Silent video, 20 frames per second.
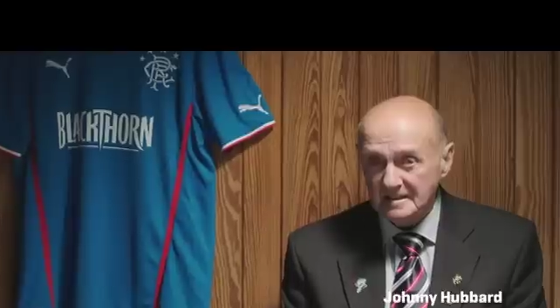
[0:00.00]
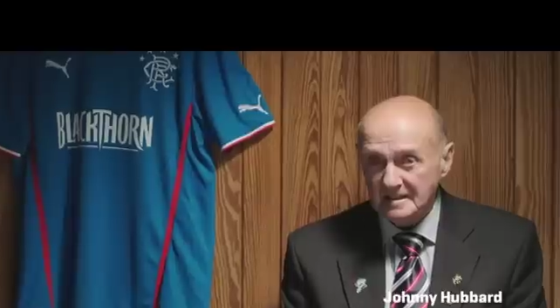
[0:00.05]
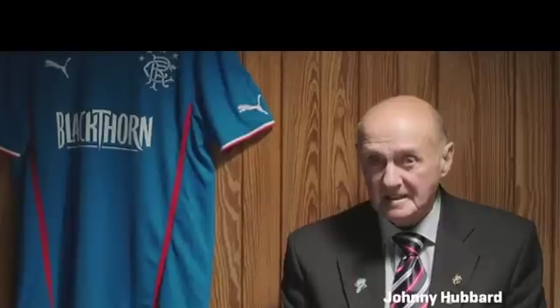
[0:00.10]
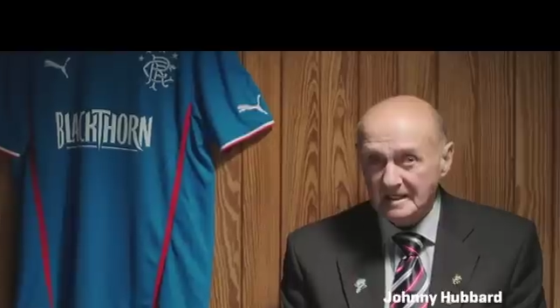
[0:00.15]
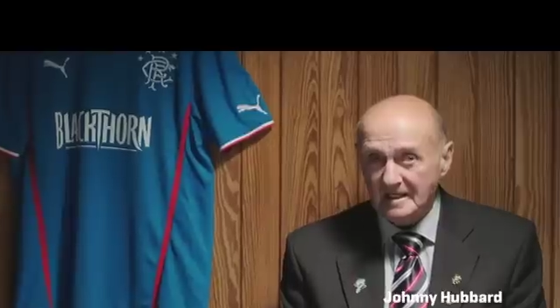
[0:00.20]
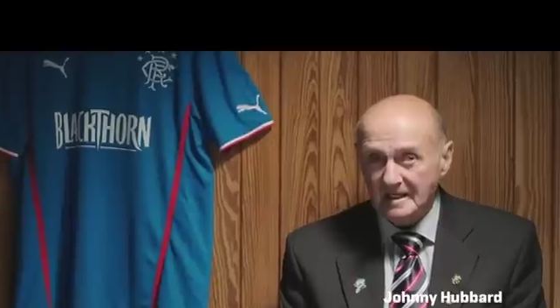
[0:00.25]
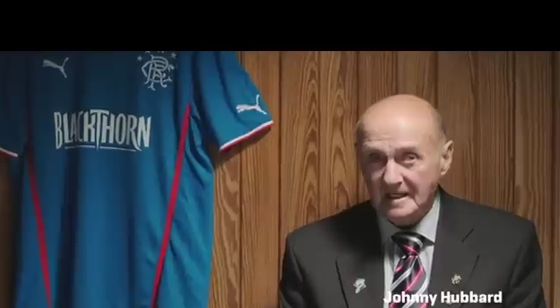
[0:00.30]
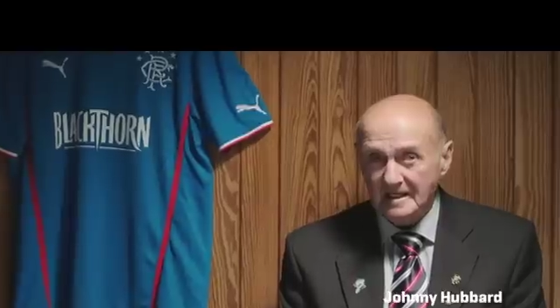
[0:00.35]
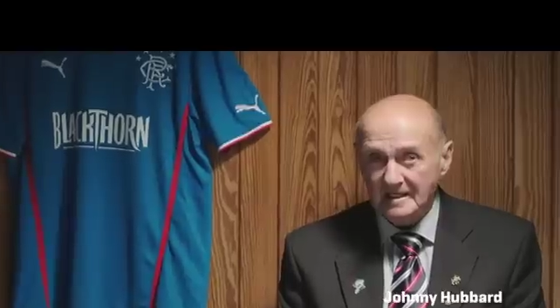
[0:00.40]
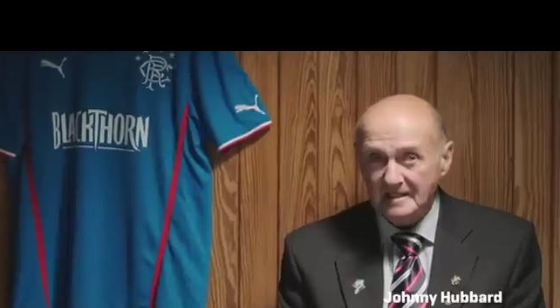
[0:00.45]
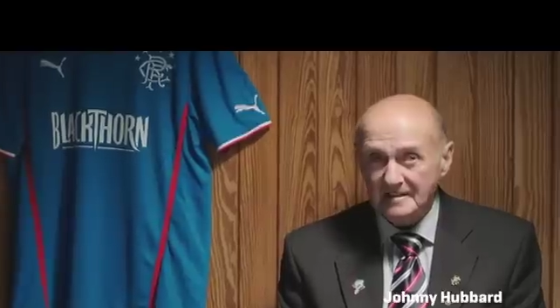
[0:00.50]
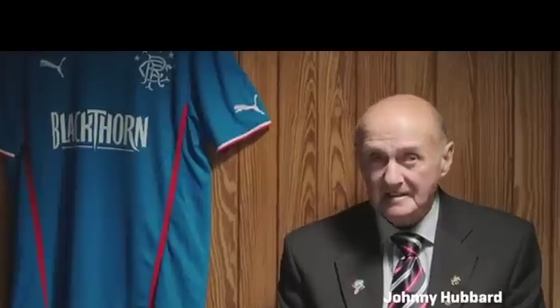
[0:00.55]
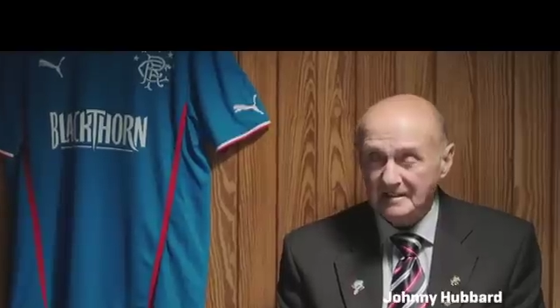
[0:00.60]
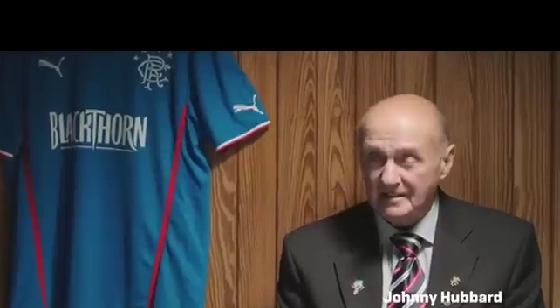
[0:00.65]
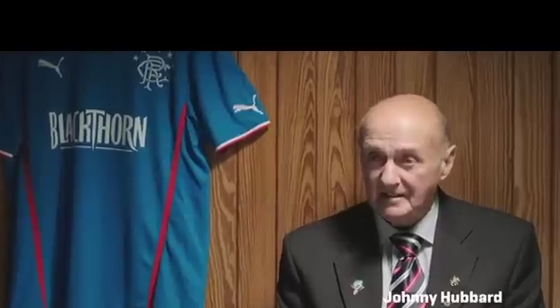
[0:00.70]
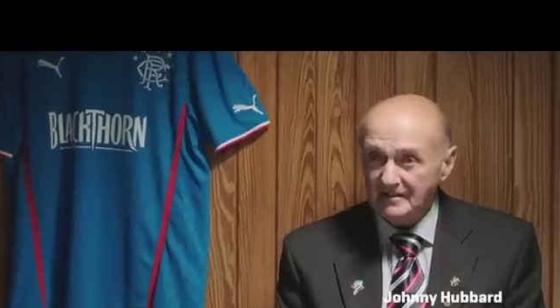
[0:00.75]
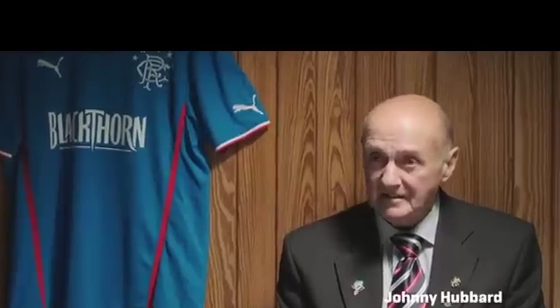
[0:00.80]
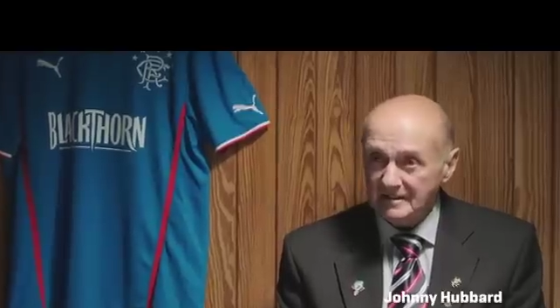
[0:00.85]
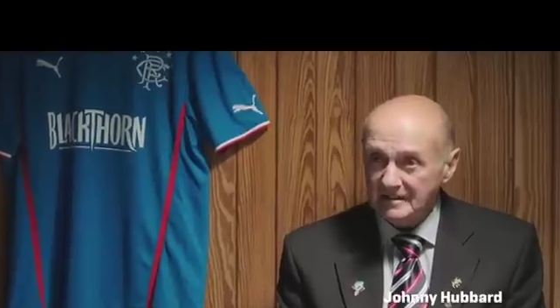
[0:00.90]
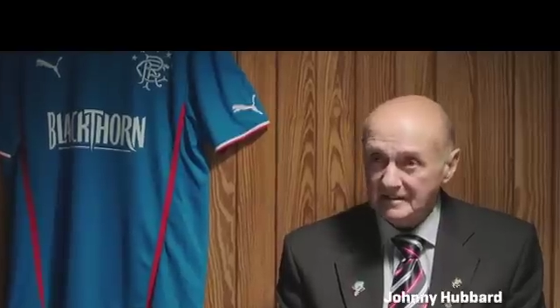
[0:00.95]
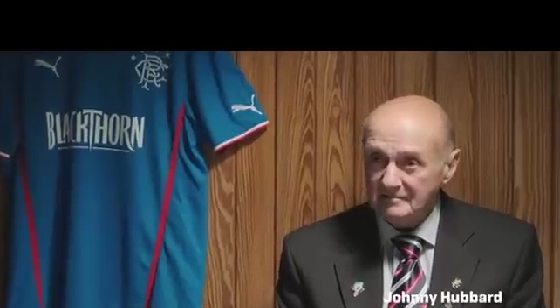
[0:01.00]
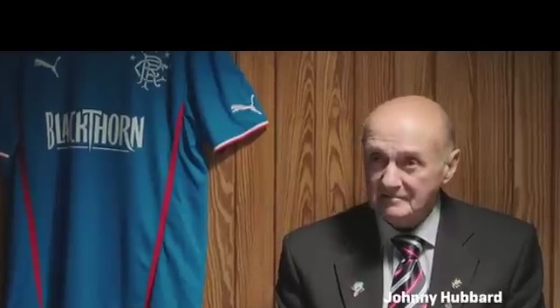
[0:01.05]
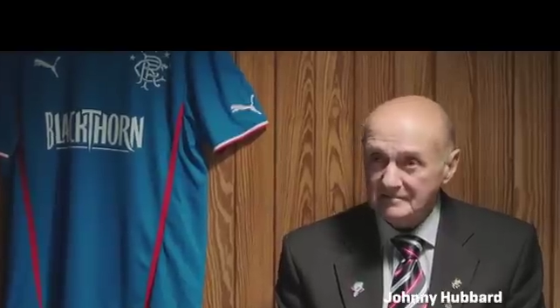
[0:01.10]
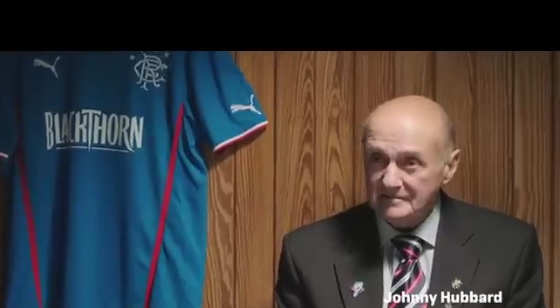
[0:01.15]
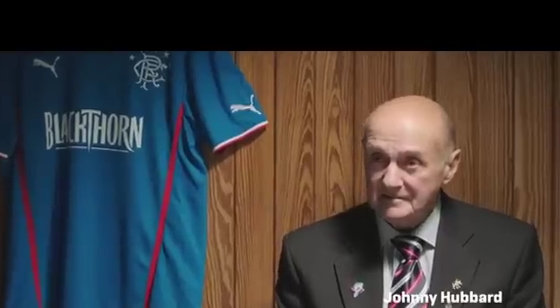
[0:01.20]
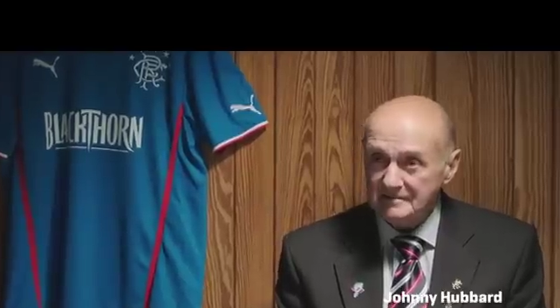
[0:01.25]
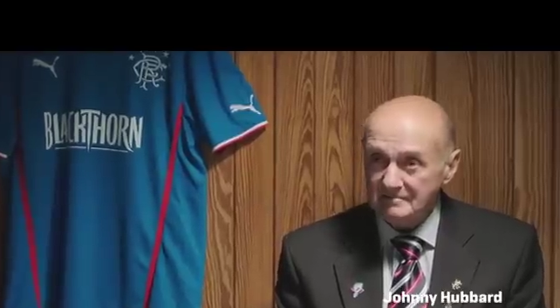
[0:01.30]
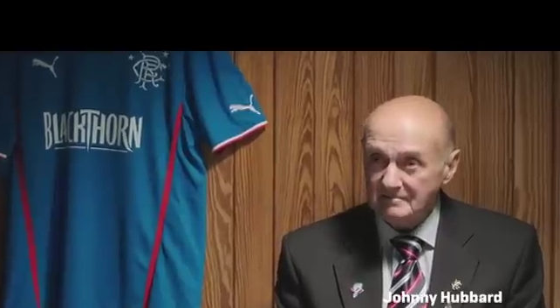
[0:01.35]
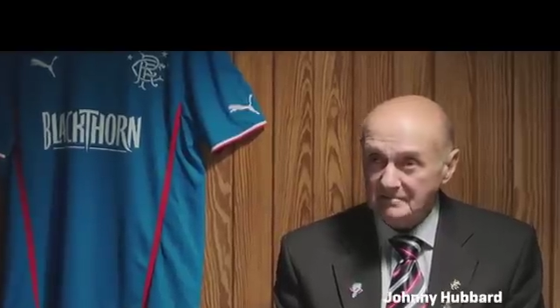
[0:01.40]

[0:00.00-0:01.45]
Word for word: and I then